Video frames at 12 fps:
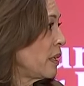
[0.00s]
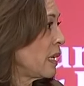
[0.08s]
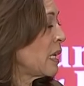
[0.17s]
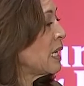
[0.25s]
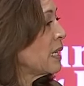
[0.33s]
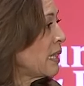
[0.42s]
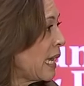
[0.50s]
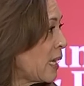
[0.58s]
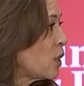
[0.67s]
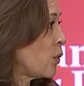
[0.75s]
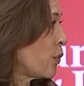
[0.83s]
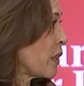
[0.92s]
And I
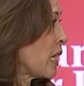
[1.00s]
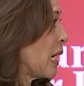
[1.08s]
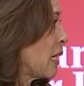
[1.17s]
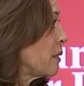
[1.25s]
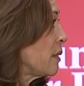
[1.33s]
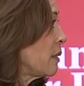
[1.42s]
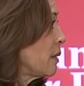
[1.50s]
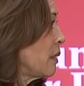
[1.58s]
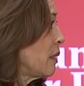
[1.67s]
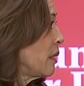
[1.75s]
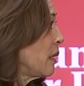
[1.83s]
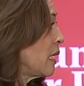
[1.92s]
thank you for that.
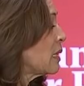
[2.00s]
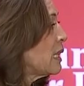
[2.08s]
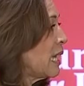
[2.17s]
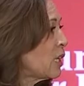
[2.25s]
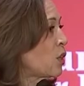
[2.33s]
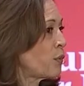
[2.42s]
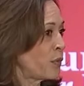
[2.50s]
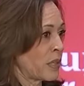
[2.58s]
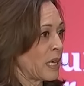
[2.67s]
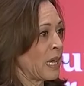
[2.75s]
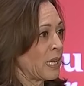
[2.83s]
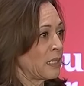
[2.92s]
I thank you for
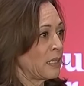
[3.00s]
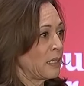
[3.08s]
that.